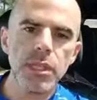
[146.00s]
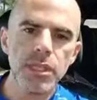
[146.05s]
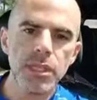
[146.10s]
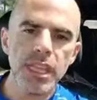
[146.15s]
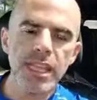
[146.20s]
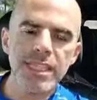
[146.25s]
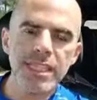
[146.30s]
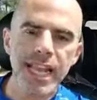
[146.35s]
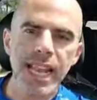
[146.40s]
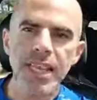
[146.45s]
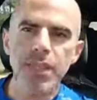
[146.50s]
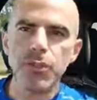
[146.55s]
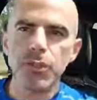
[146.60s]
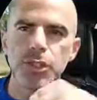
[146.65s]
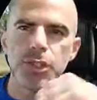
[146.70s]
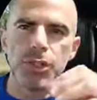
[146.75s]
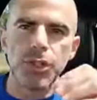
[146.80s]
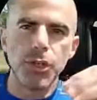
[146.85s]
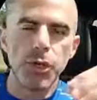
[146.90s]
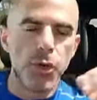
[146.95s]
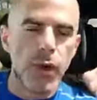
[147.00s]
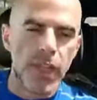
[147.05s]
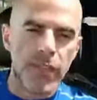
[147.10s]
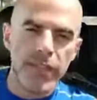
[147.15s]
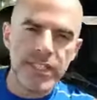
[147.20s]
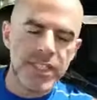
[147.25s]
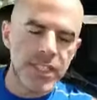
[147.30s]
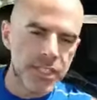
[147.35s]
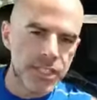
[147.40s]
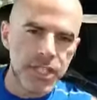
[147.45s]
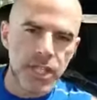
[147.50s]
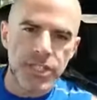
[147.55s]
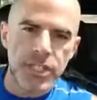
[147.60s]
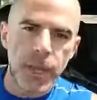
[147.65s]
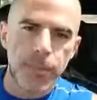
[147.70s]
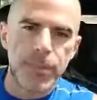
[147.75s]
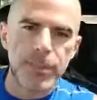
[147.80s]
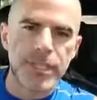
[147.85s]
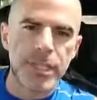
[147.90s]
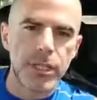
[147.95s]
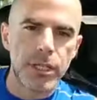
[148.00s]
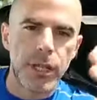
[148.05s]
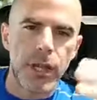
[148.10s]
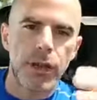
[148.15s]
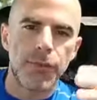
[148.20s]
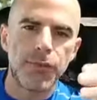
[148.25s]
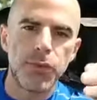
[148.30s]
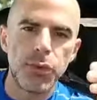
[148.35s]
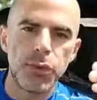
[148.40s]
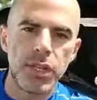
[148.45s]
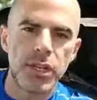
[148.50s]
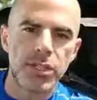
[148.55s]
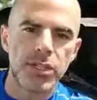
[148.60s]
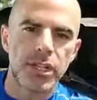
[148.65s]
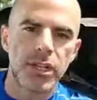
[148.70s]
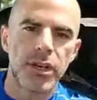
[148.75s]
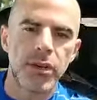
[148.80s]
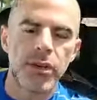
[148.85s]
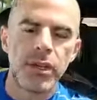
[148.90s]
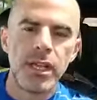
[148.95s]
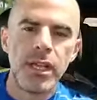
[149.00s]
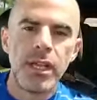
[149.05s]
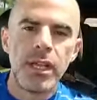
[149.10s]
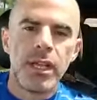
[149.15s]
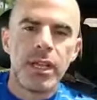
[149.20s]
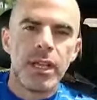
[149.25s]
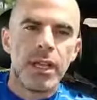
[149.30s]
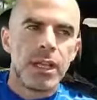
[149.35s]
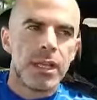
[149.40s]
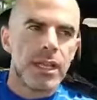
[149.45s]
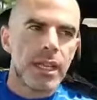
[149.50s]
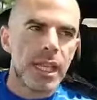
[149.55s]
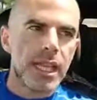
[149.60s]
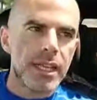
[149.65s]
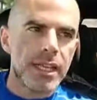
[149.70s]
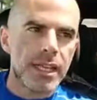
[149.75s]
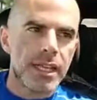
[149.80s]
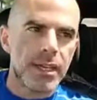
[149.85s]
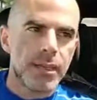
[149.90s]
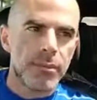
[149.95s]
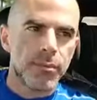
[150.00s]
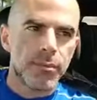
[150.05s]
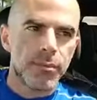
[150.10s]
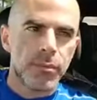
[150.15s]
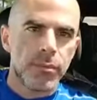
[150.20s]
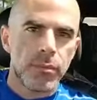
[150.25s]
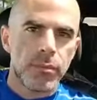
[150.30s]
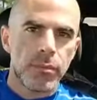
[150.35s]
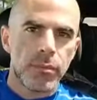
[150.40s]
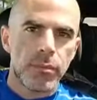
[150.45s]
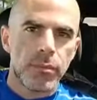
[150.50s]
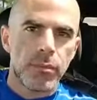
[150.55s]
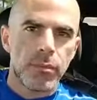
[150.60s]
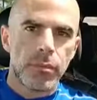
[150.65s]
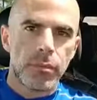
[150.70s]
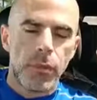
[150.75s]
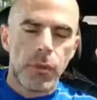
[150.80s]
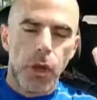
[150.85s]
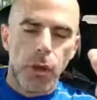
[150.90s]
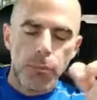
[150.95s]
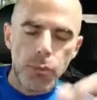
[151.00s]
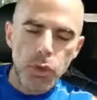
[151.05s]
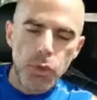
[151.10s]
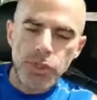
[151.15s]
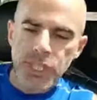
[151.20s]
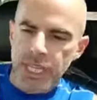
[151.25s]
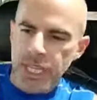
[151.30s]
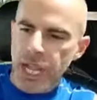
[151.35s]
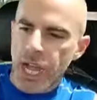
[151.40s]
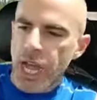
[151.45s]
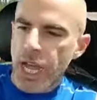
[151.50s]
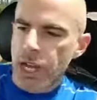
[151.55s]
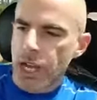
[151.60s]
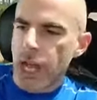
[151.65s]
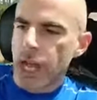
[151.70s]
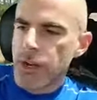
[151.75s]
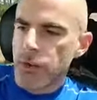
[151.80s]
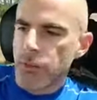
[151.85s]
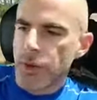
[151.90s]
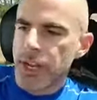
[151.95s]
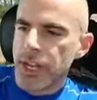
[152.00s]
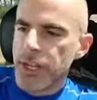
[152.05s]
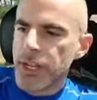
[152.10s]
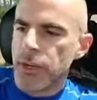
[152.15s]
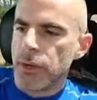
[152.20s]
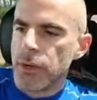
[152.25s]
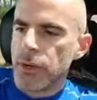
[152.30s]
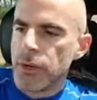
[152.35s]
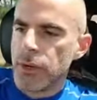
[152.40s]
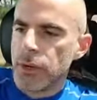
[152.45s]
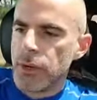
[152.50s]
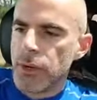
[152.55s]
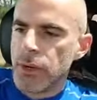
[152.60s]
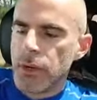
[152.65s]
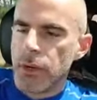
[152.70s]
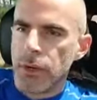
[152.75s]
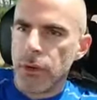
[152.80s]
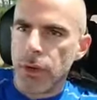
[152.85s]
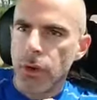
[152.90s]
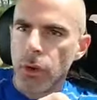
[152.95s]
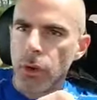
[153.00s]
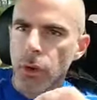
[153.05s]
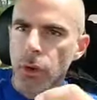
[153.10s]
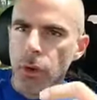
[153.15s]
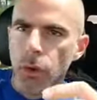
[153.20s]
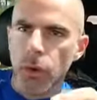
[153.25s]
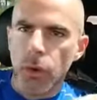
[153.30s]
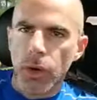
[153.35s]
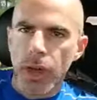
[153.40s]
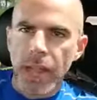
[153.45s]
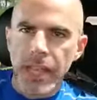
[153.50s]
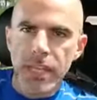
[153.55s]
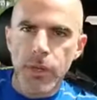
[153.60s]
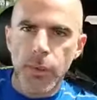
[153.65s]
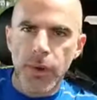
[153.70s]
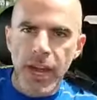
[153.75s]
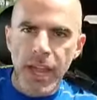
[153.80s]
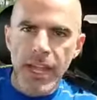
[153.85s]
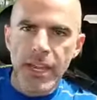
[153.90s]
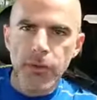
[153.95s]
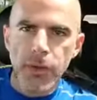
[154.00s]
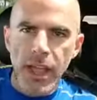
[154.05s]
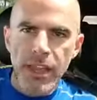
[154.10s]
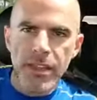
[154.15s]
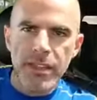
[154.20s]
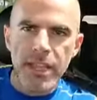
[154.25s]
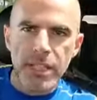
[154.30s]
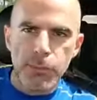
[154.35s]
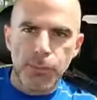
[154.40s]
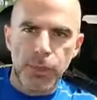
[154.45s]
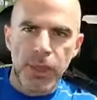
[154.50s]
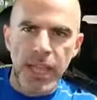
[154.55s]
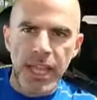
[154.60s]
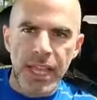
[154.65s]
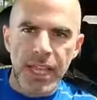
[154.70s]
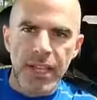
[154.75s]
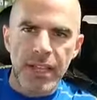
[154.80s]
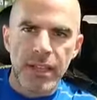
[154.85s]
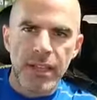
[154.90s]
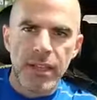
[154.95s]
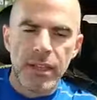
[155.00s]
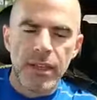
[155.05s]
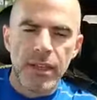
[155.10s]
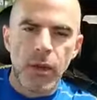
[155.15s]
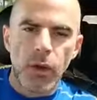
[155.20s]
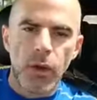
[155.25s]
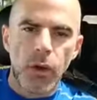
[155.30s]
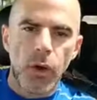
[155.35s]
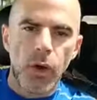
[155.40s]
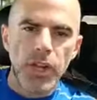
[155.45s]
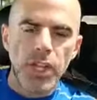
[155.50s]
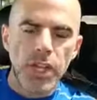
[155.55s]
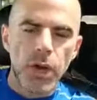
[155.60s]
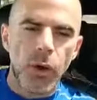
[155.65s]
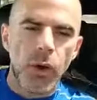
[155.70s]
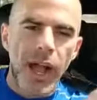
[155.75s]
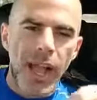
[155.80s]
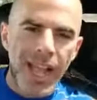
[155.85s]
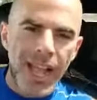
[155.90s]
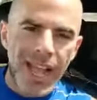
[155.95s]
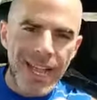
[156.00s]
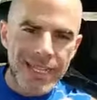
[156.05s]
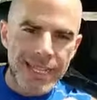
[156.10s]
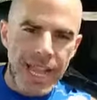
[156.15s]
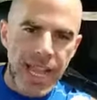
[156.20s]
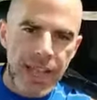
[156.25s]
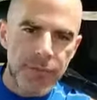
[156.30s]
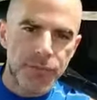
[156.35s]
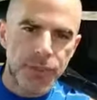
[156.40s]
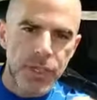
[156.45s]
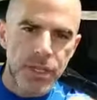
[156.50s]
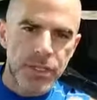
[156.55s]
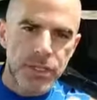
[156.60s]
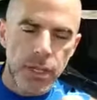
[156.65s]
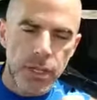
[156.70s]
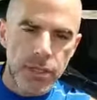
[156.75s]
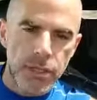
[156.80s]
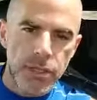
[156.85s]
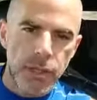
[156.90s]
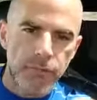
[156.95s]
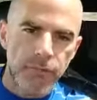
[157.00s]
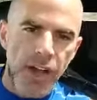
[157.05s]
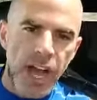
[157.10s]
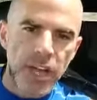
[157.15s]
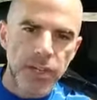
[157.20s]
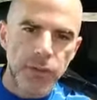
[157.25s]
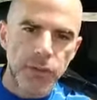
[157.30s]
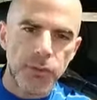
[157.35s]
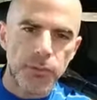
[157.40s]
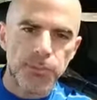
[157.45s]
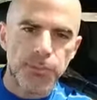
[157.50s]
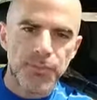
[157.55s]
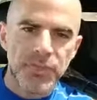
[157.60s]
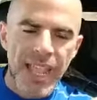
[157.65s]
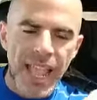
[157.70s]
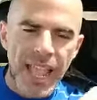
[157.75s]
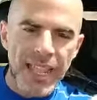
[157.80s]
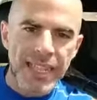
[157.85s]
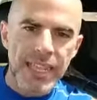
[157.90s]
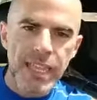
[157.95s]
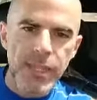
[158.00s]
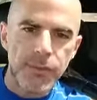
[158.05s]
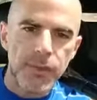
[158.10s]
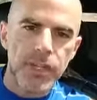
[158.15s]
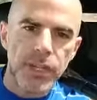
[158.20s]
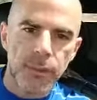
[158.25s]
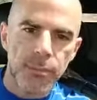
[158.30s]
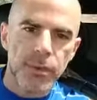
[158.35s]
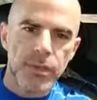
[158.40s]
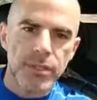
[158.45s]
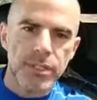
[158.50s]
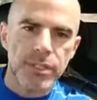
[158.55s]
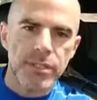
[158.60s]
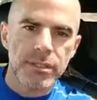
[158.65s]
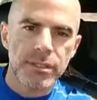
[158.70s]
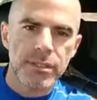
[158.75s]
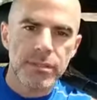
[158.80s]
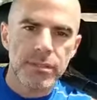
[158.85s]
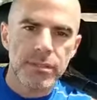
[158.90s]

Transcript: Things that I used to do, and this is just up until a few years ago, like a music on on a radio or anywhere, any anything that's playing audio. I had to have the, the the volume at even numbers.